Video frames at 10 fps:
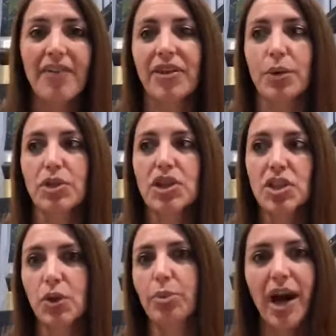and I was
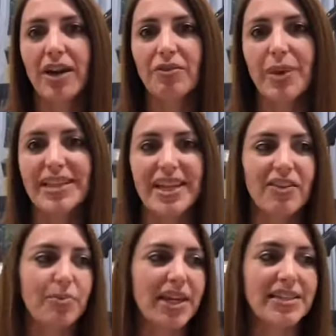so proud of myself
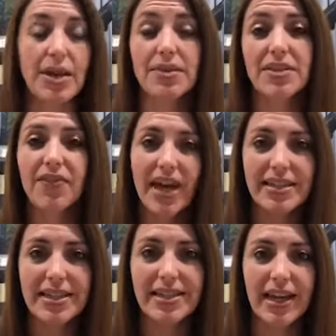because that was the
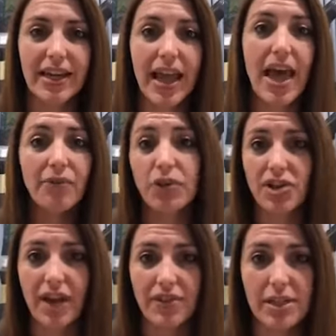fastest I had ever
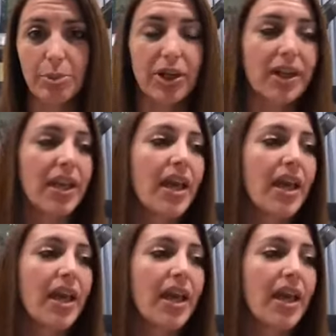drafted a book.